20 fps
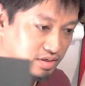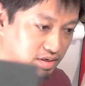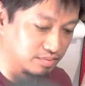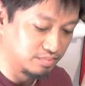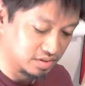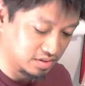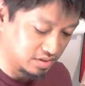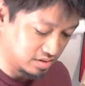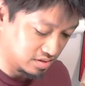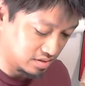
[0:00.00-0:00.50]
I'm
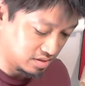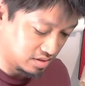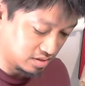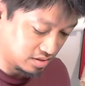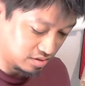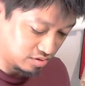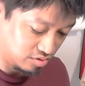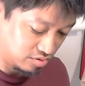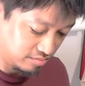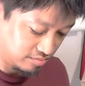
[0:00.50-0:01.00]
going to cut
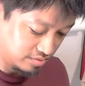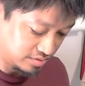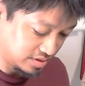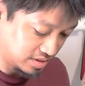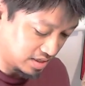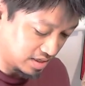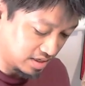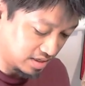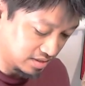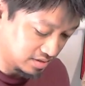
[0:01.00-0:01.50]
it
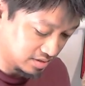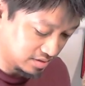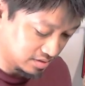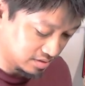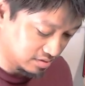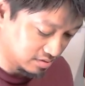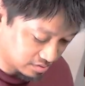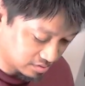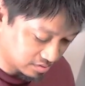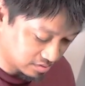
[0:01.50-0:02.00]
oversize,
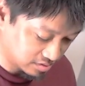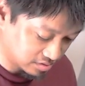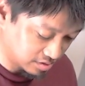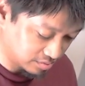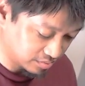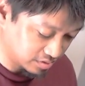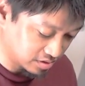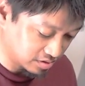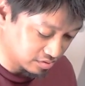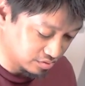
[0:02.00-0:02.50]
then
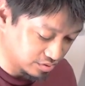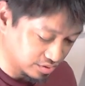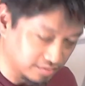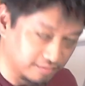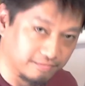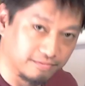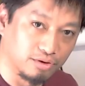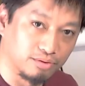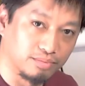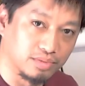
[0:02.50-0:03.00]
I'm going to glue
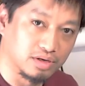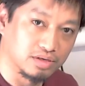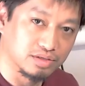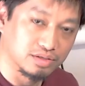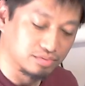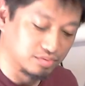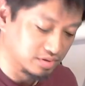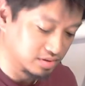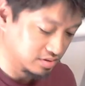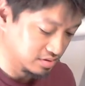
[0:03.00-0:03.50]
some foam
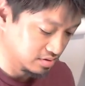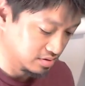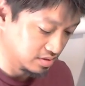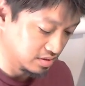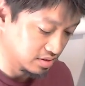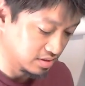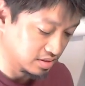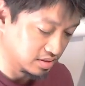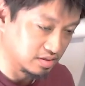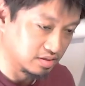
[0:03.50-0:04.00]
onto it,
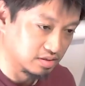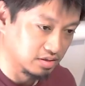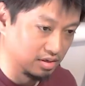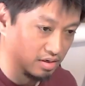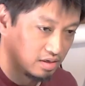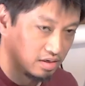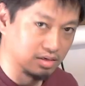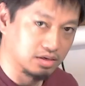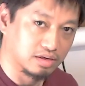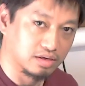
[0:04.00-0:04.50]
and then
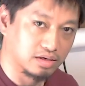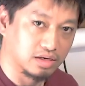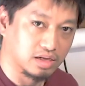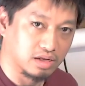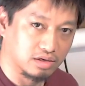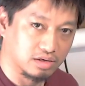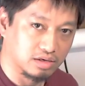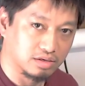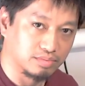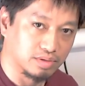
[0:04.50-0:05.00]
cut it
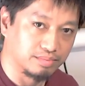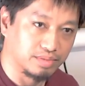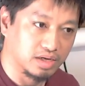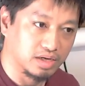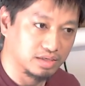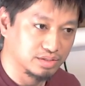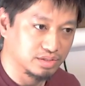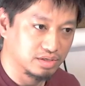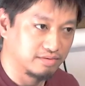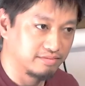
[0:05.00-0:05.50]
out on my
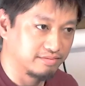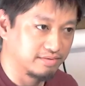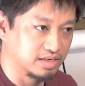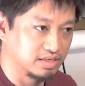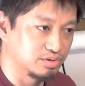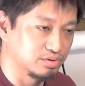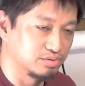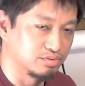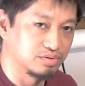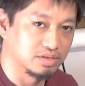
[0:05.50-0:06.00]
bandsaw, fine
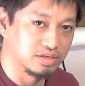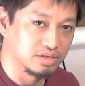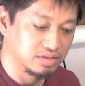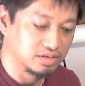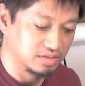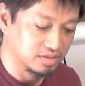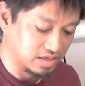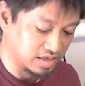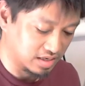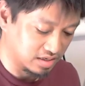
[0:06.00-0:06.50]
tune it,
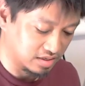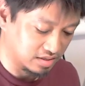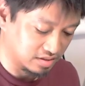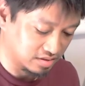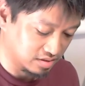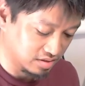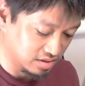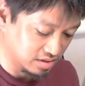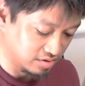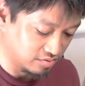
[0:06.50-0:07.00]
and
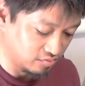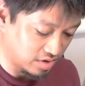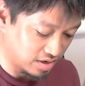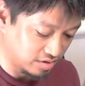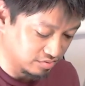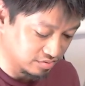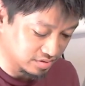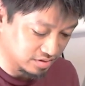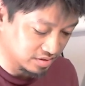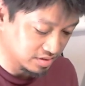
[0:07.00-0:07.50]

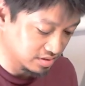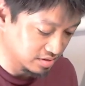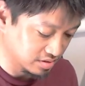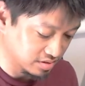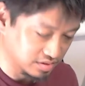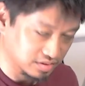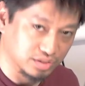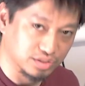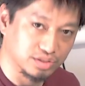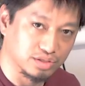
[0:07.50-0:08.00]
round
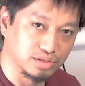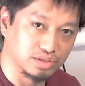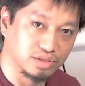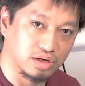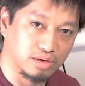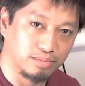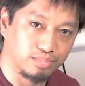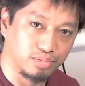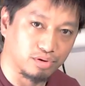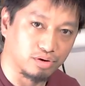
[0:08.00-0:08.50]
just the
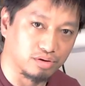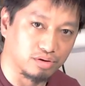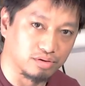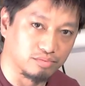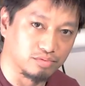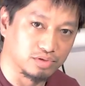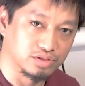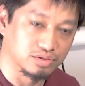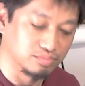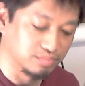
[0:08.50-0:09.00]
top part,
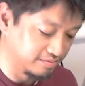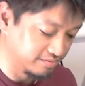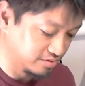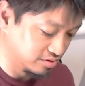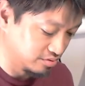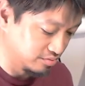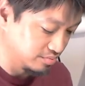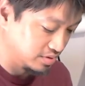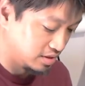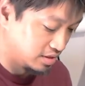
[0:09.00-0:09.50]
which will be foam,